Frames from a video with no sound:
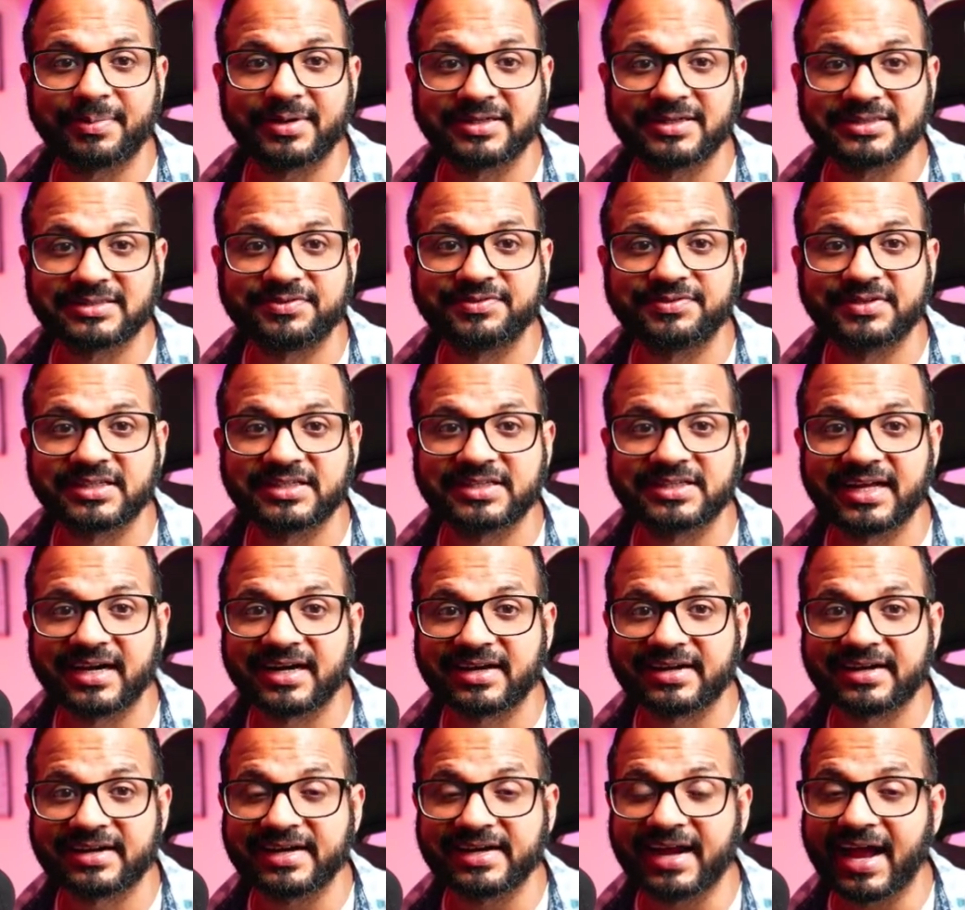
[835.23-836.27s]
as the work
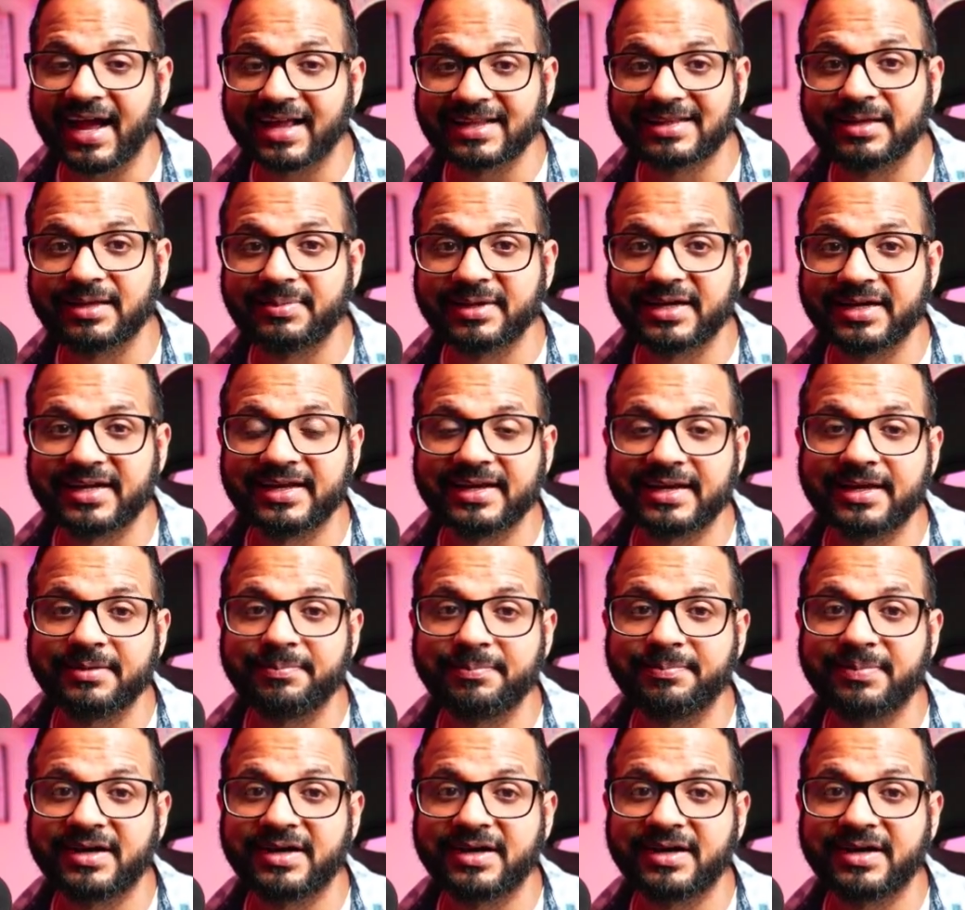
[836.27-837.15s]
directory at the beginning,